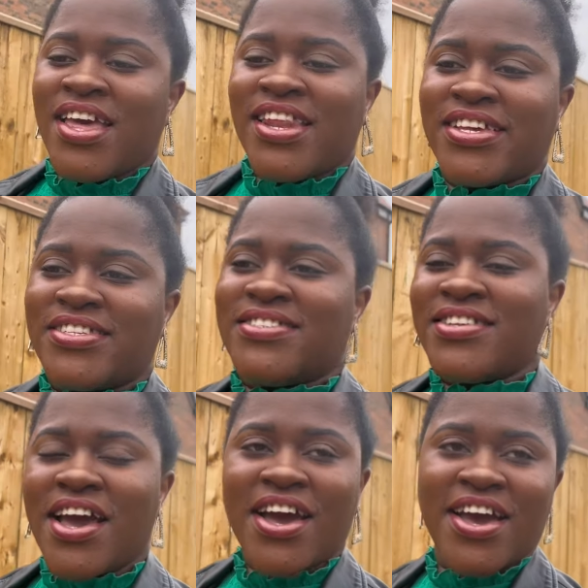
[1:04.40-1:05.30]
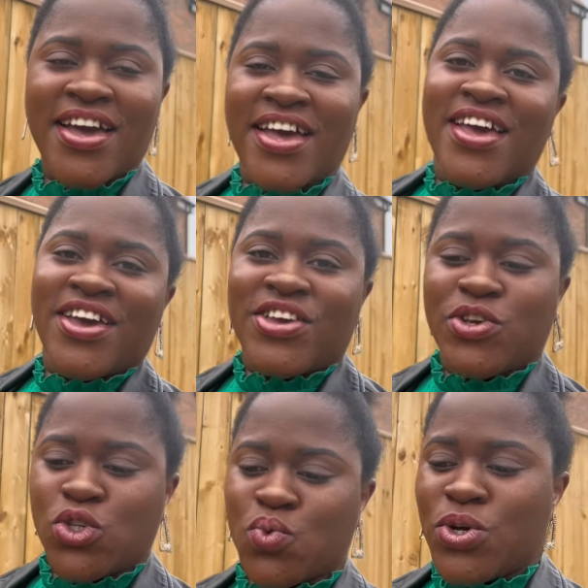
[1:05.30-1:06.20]
Let's
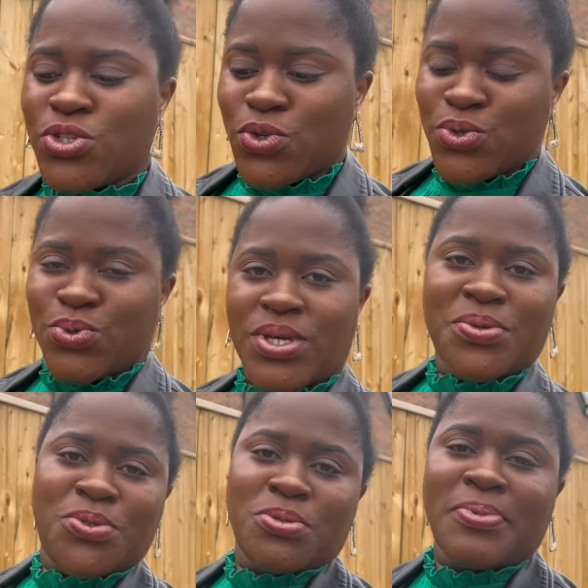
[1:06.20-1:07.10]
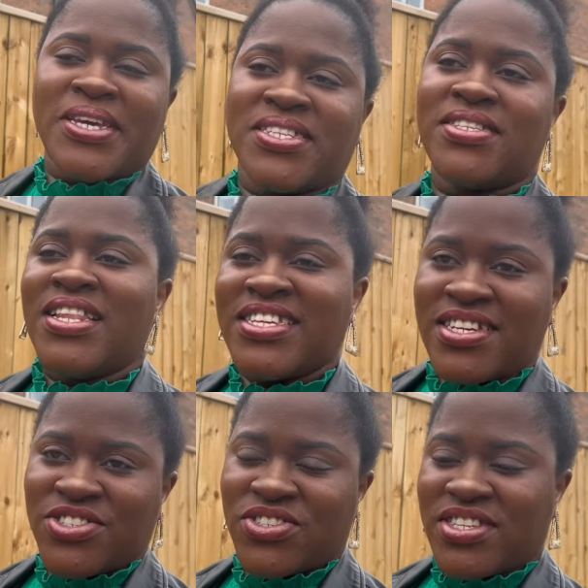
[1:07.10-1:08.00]
use one stone to kill two birds. Let
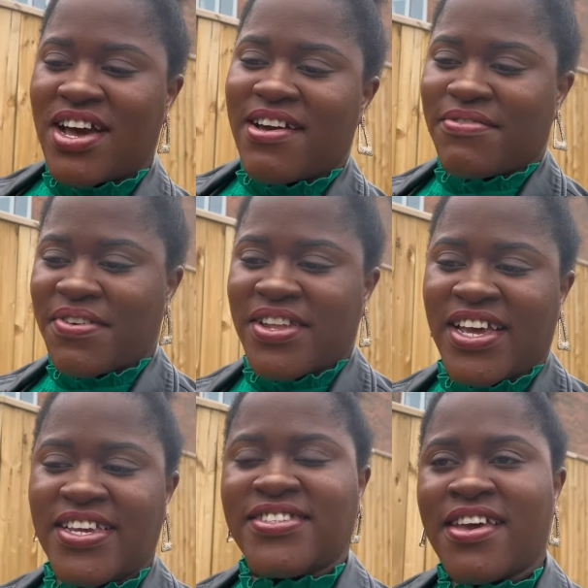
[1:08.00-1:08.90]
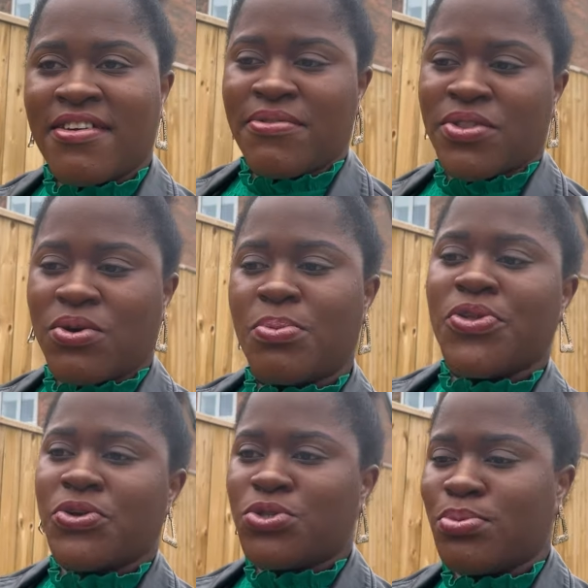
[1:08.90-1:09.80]
her just have a nice hair for the
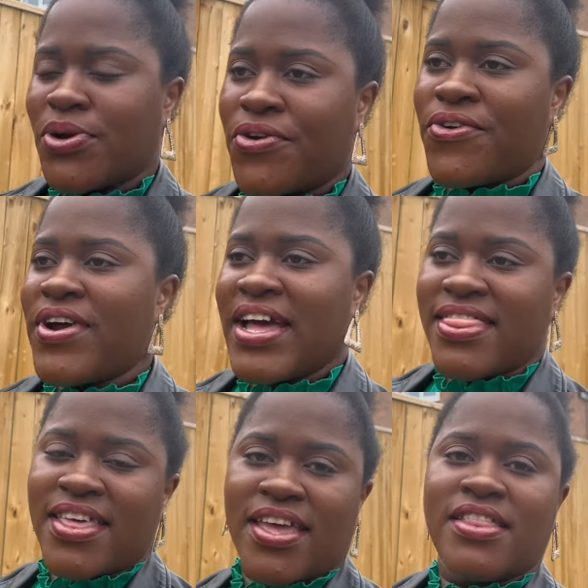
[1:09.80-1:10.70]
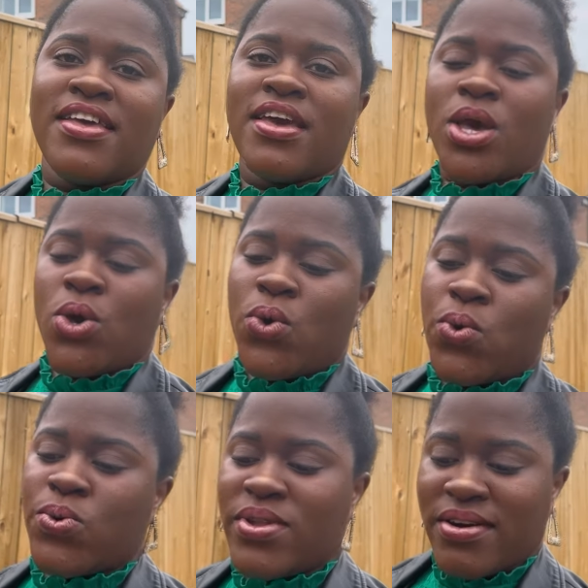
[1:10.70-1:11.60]
communion tomorrow. And then
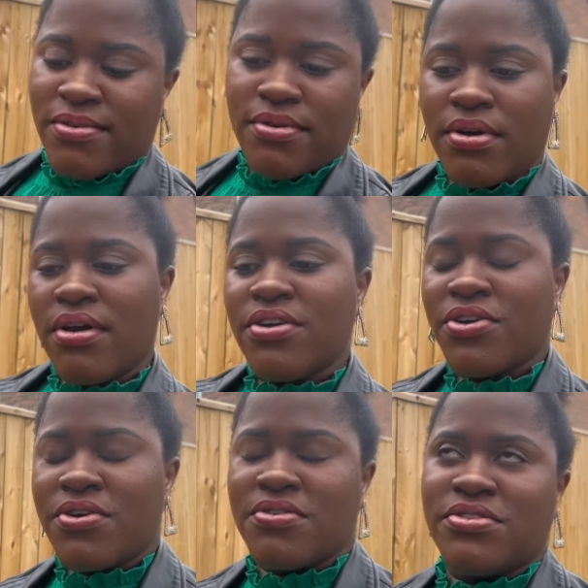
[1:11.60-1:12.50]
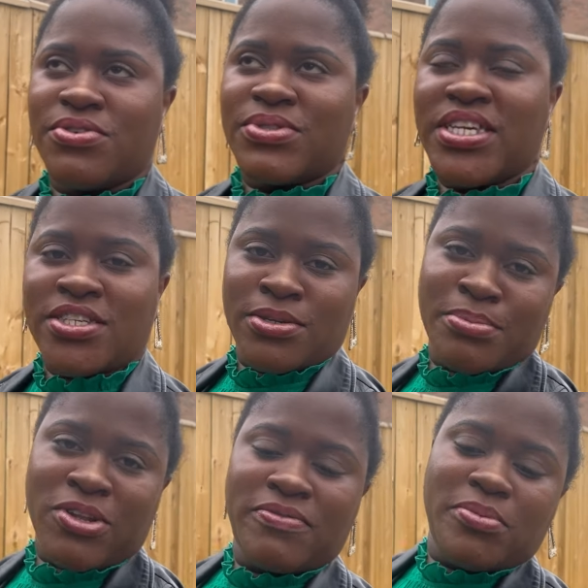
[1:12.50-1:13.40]
we'll now, you know, take
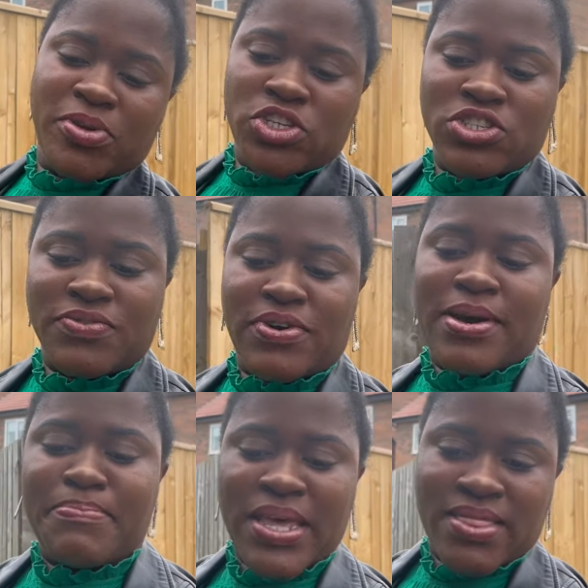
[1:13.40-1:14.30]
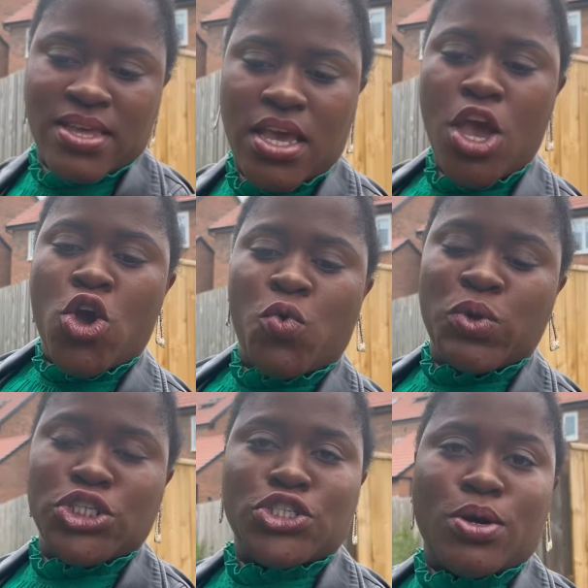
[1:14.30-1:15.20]
some lovely pictures for her birthday,
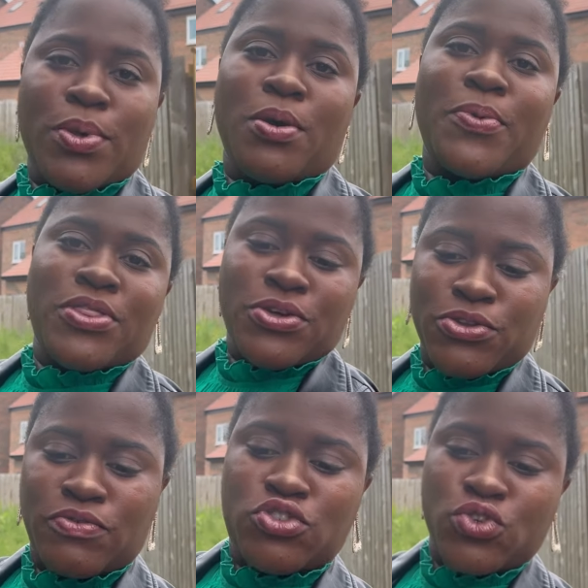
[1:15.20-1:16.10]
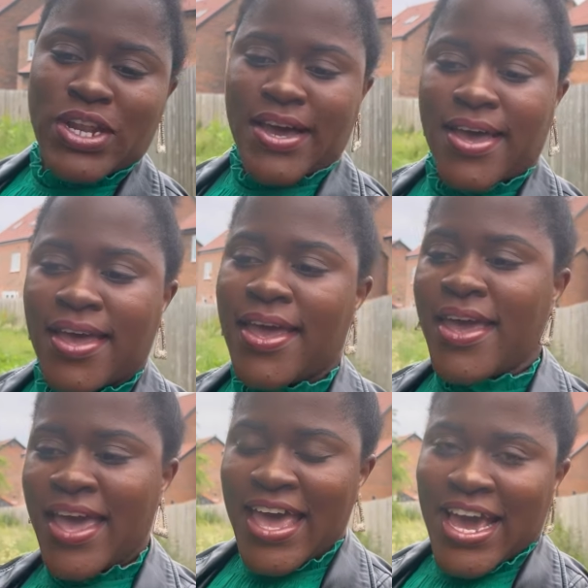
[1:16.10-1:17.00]
which is coming up on 3rd of July.
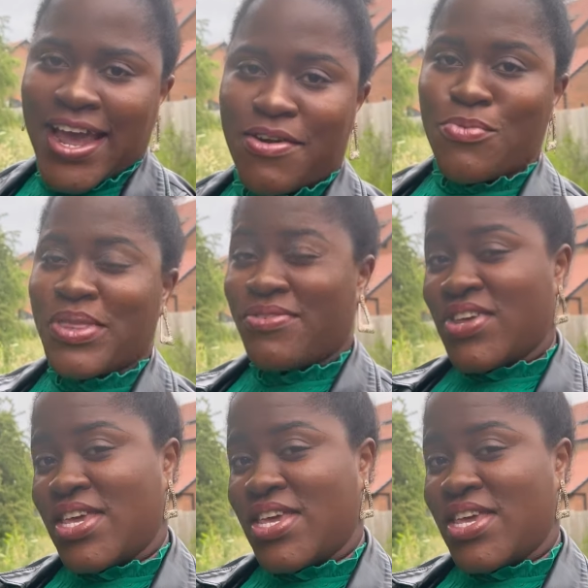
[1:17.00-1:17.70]
Kaira will be 3